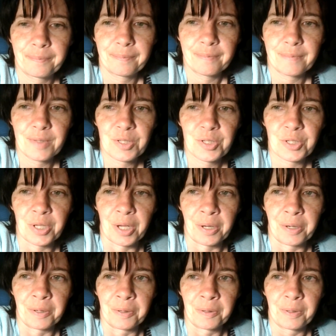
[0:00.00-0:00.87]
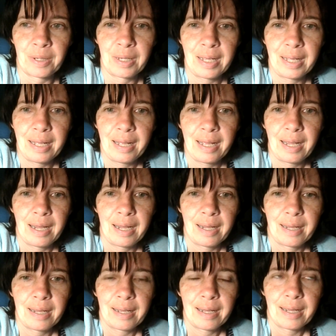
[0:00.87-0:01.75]
So
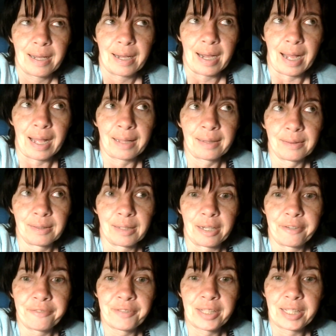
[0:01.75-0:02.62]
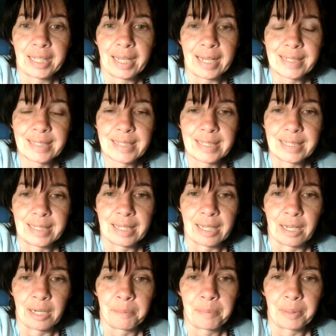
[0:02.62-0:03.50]
I loved the
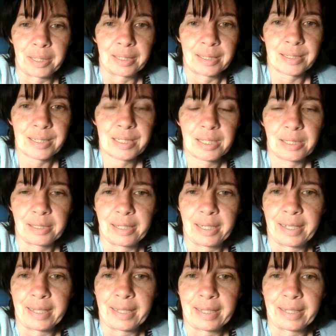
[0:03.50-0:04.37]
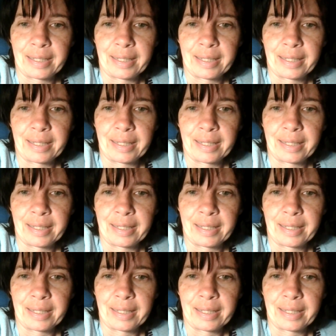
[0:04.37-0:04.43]
idea, but until I